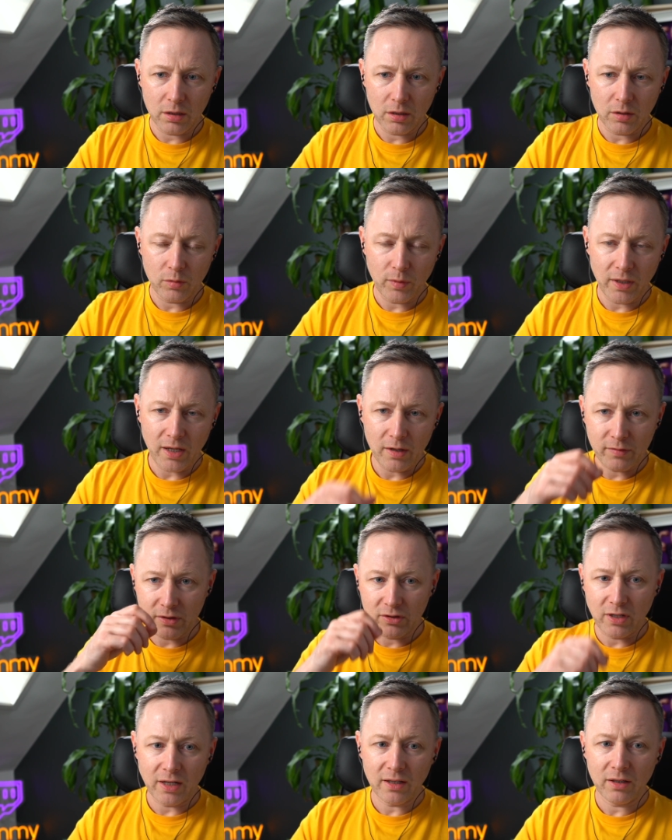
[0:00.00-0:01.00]
he went to have a
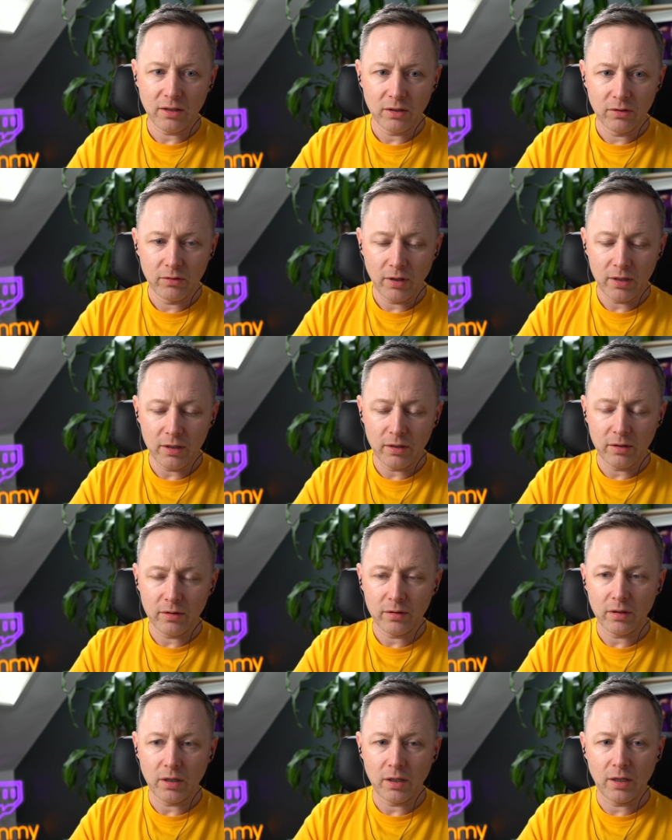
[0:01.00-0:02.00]
drink, right?
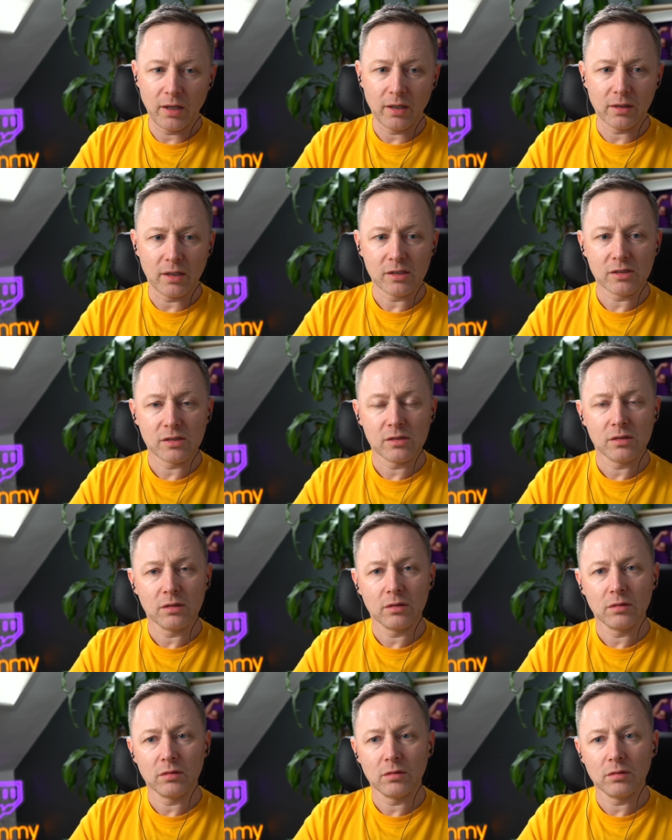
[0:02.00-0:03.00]
And he heard this.
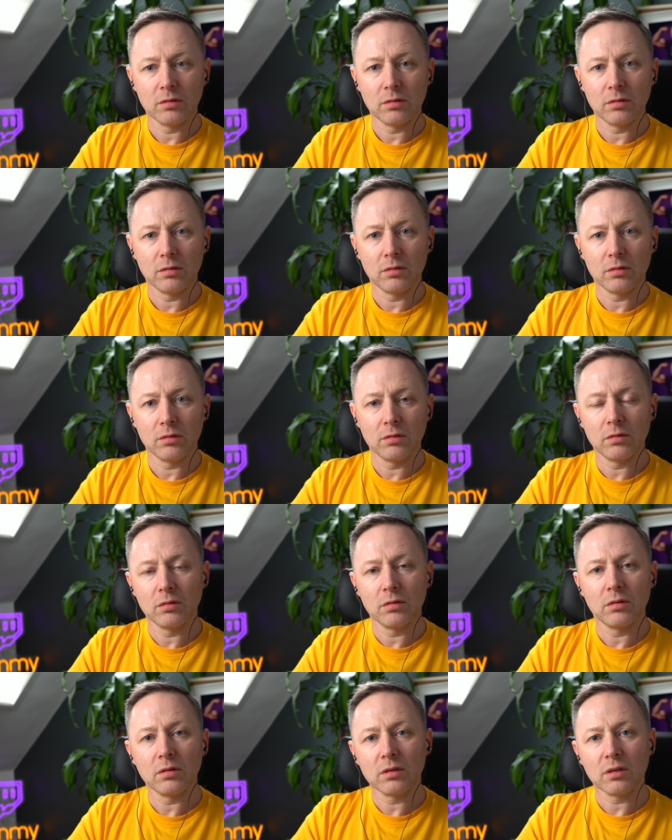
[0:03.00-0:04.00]

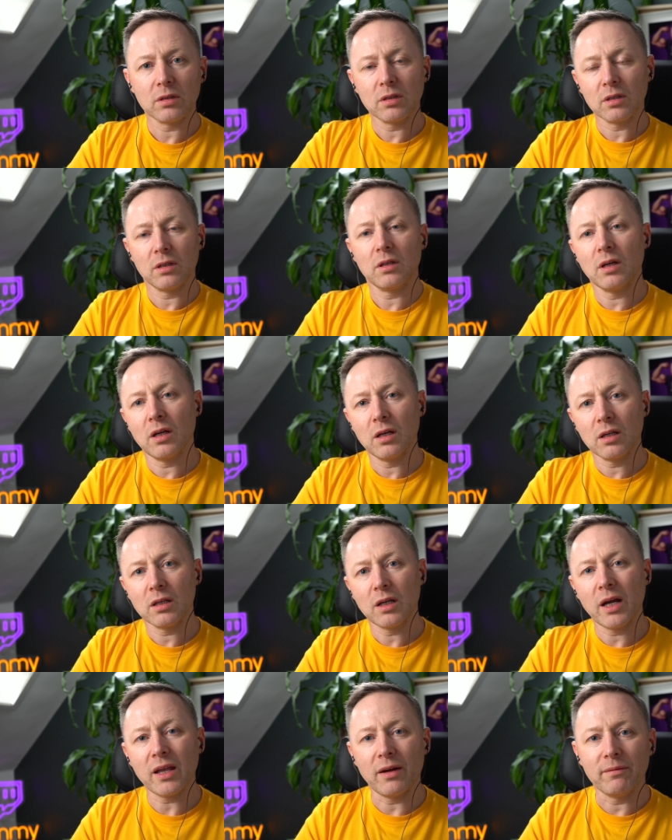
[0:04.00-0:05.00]

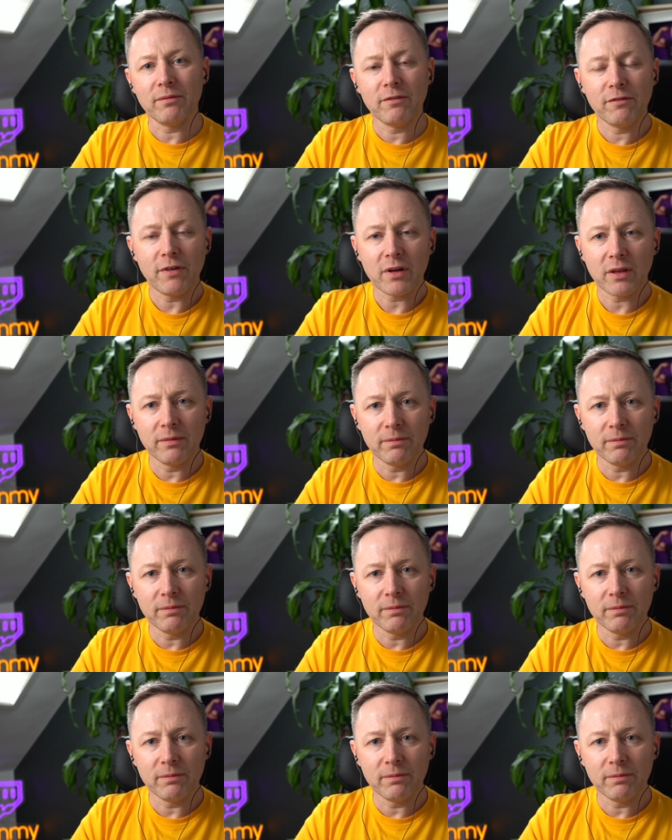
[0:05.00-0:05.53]
I am fucking.